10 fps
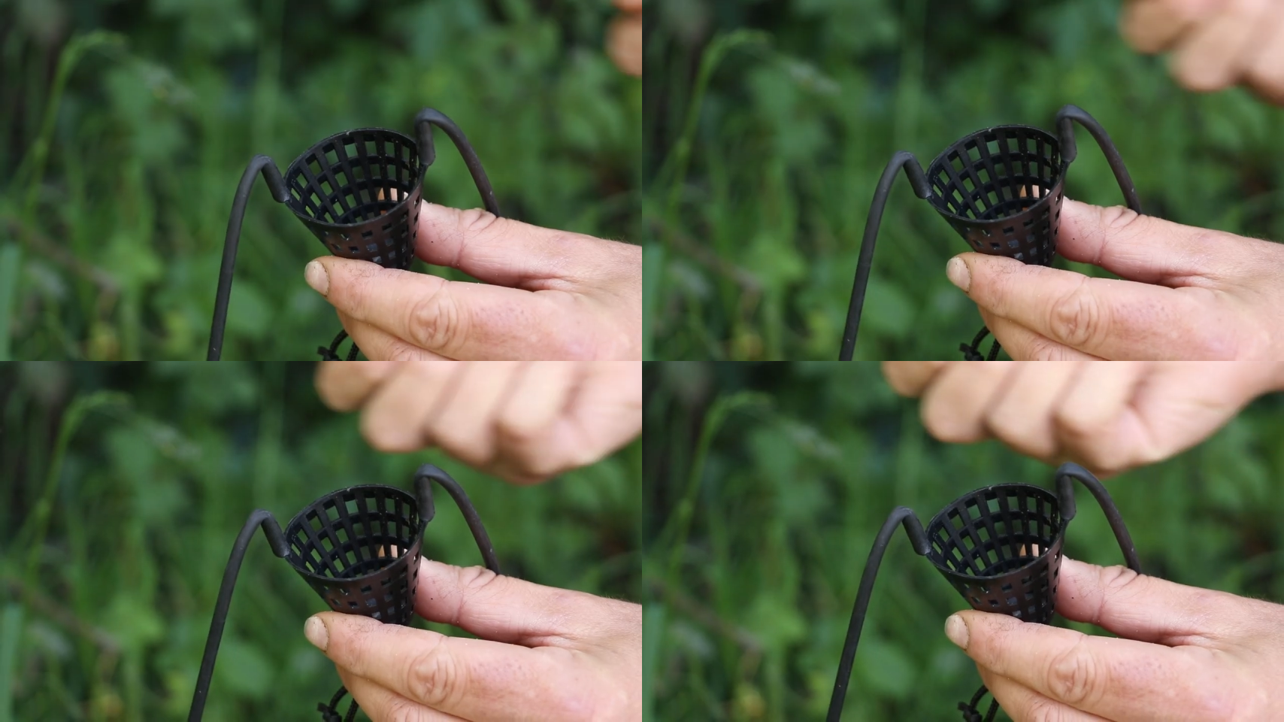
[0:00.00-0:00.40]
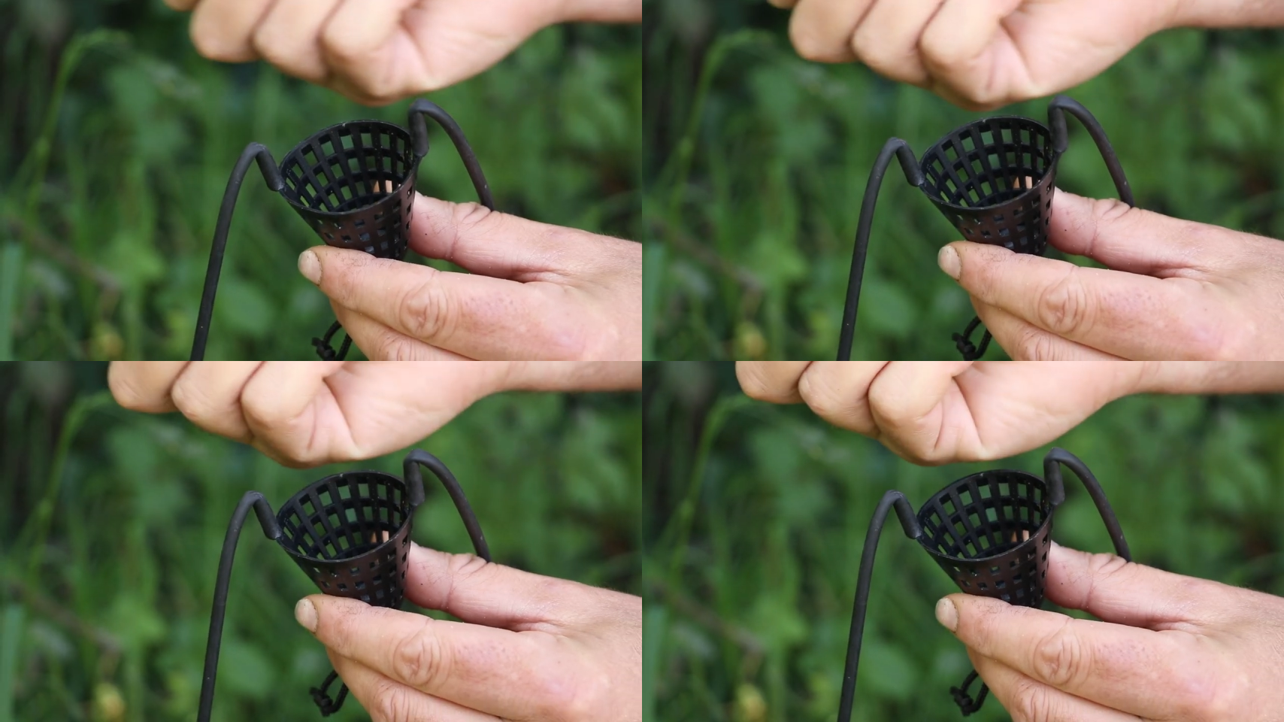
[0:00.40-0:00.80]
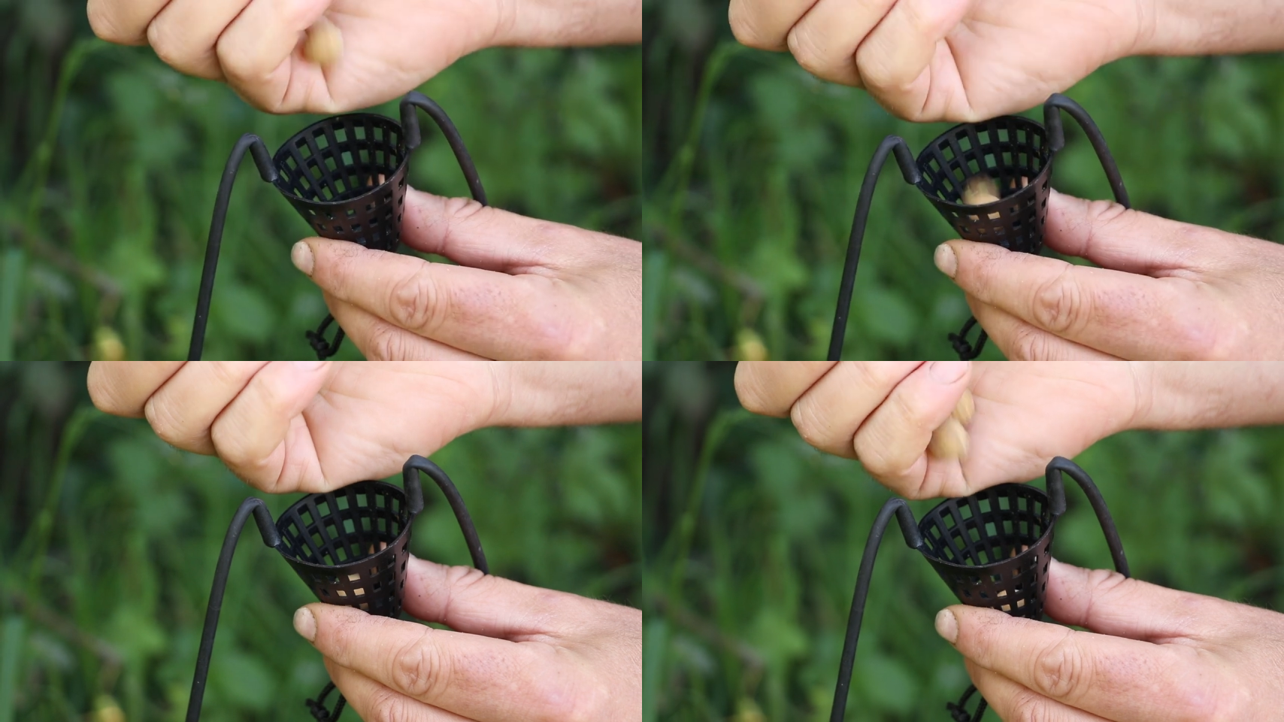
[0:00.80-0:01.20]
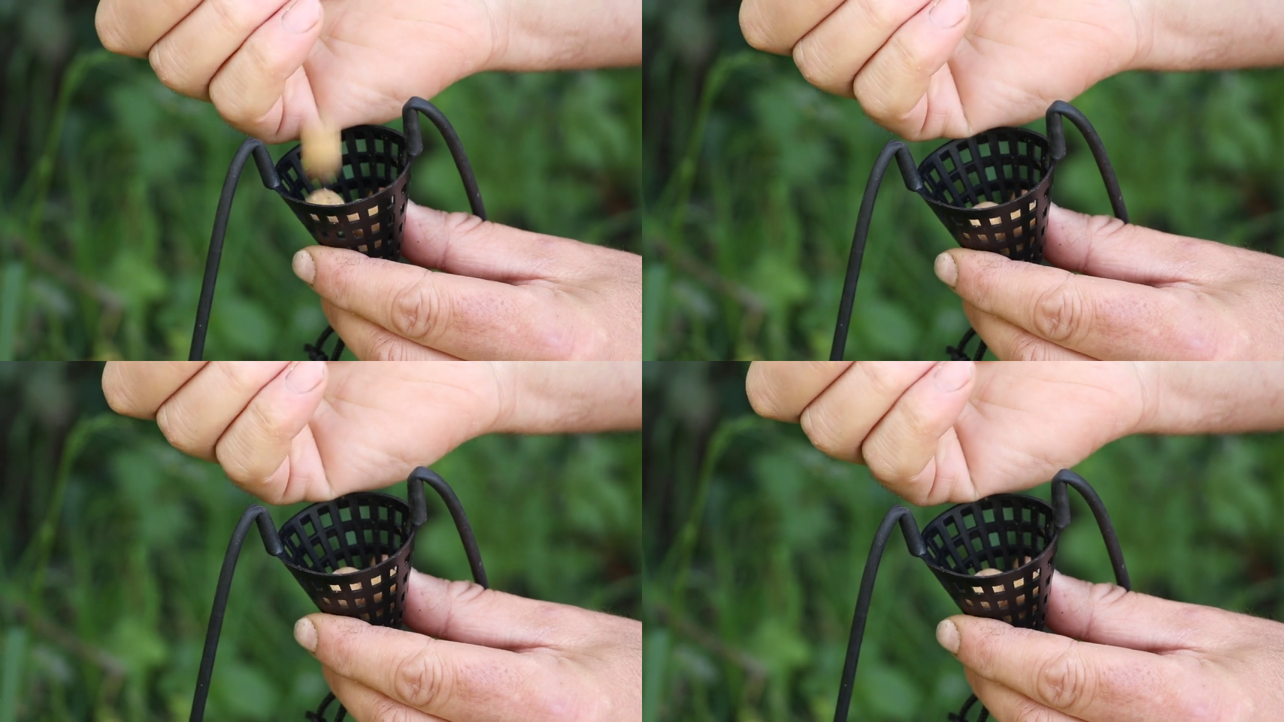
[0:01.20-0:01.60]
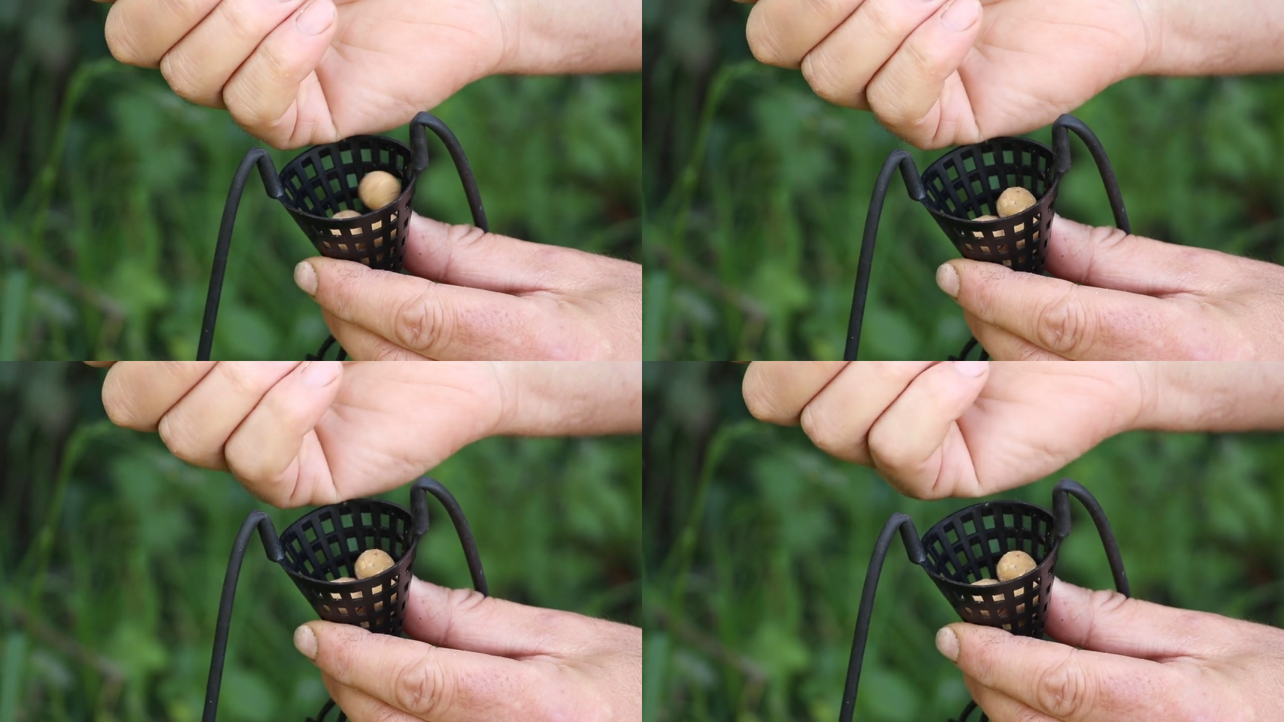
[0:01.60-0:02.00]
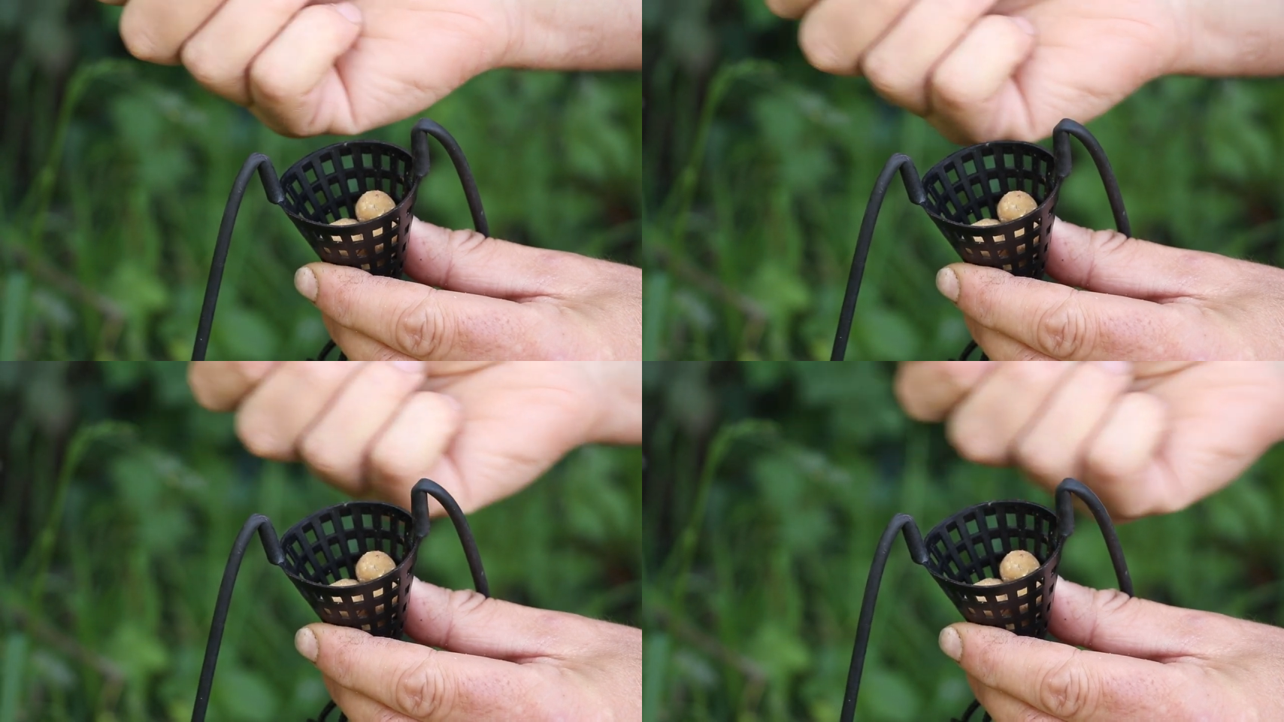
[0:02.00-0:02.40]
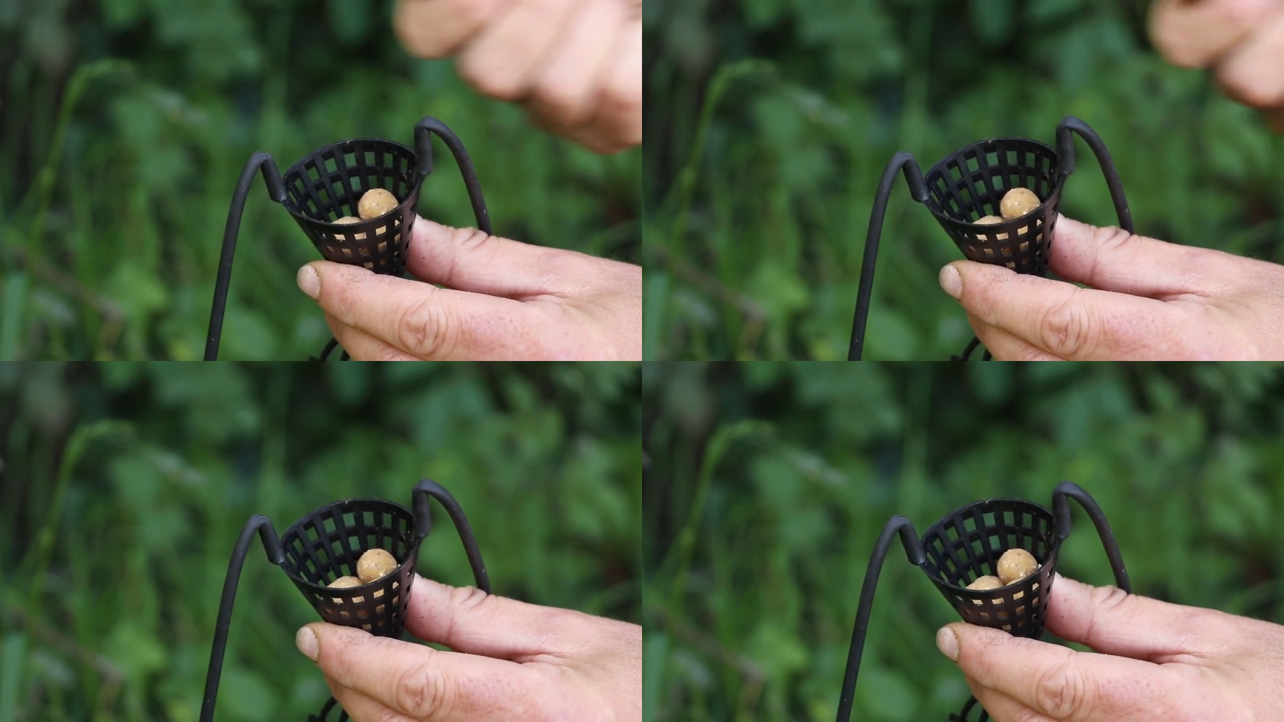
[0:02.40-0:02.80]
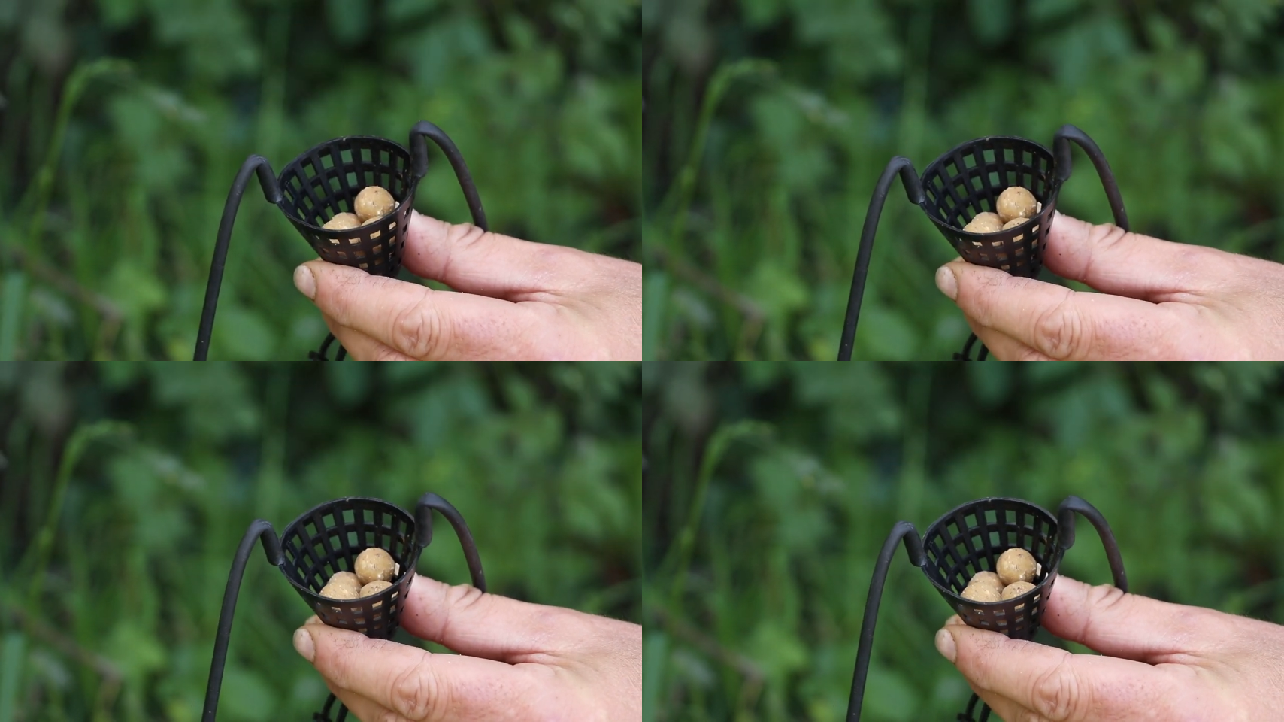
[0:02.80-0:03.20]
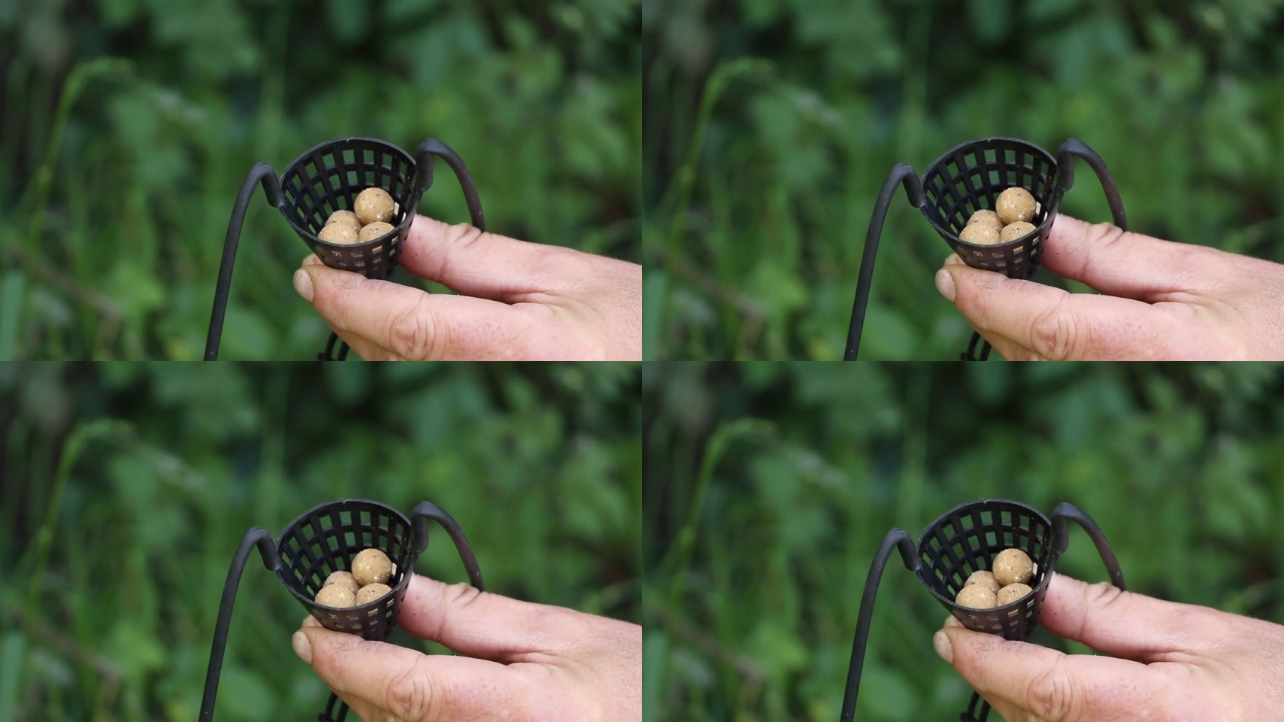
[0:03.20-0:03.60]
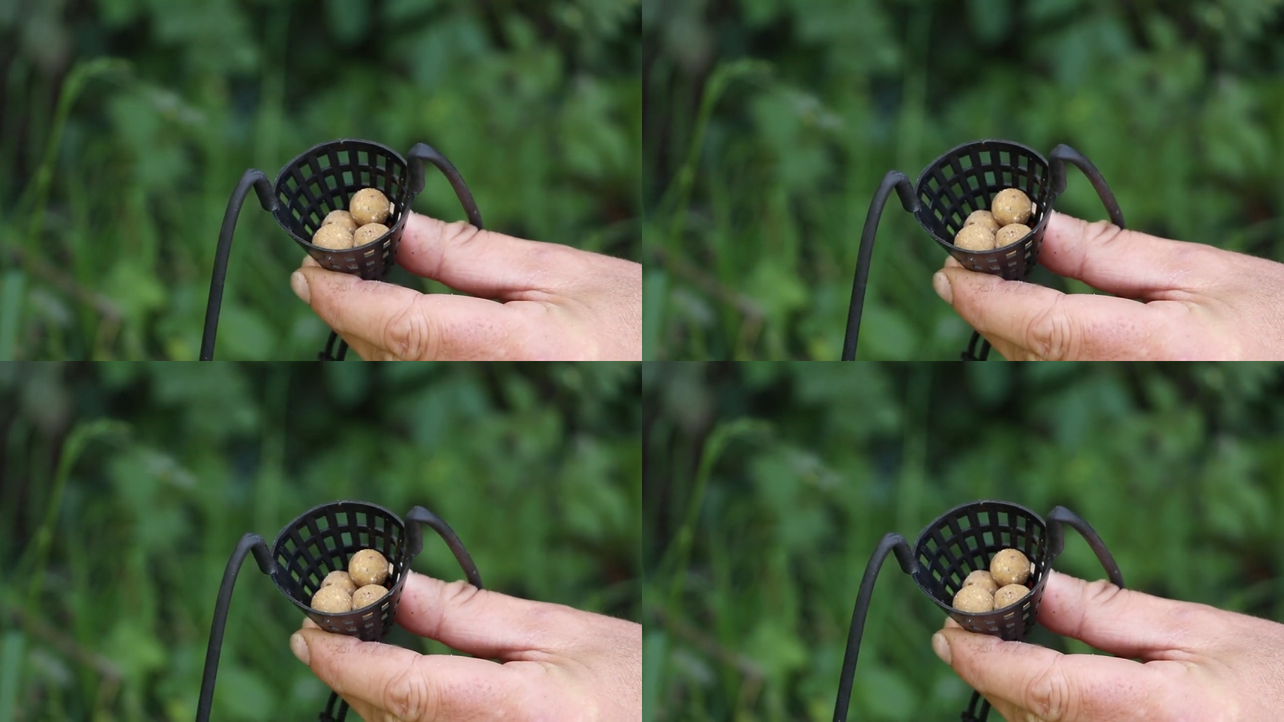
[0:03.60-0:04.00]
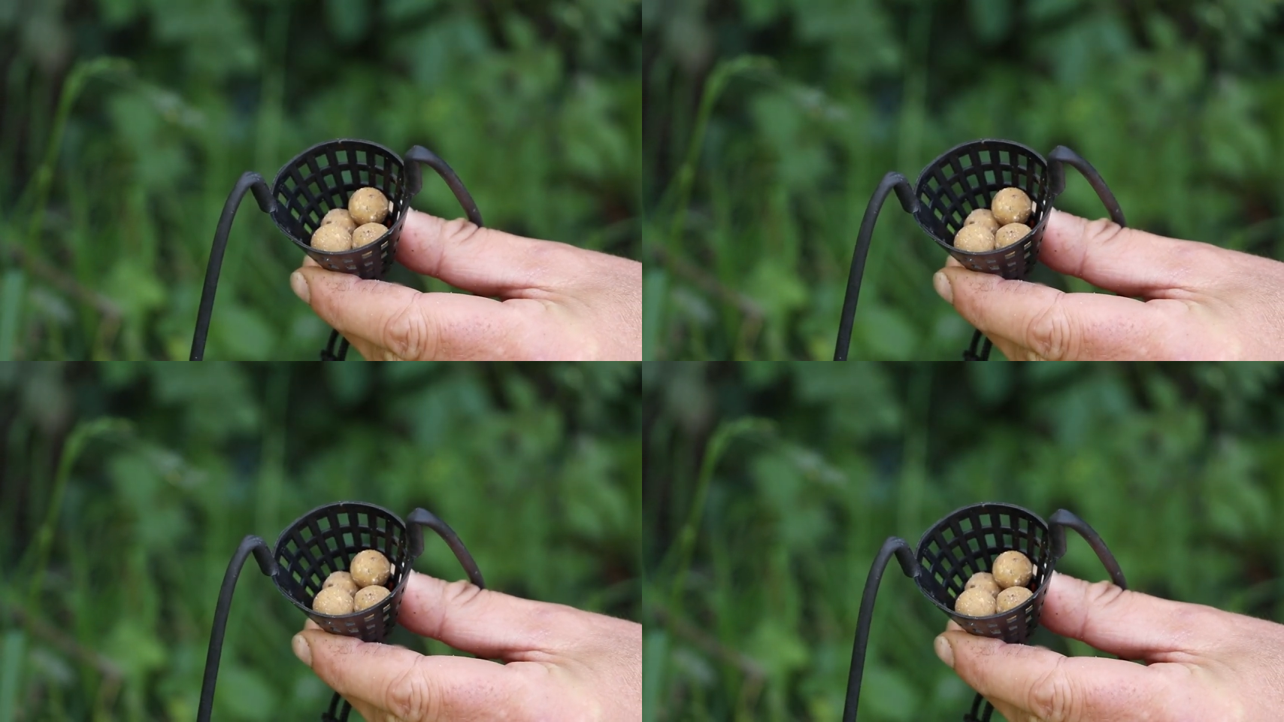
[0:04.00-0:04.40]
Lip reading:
Nobody's mouth can be seen.